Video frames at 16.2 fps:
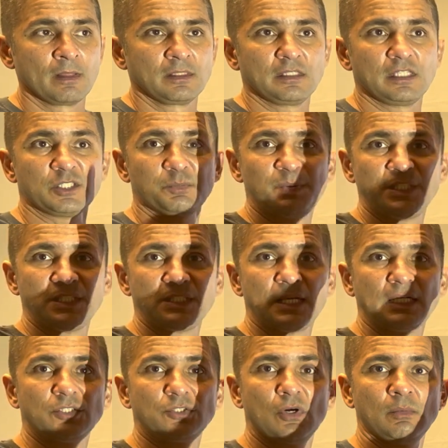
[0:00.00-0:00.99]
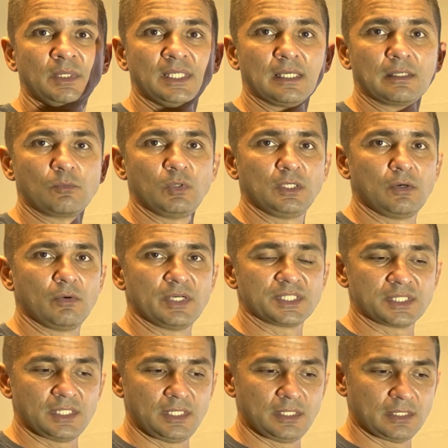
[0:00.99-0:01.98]
the species that is dominant will go
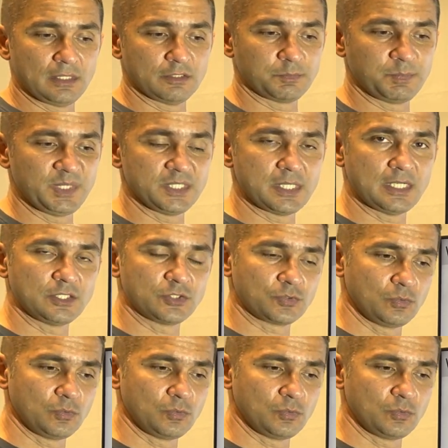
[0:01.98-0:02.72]
extinct, and the species that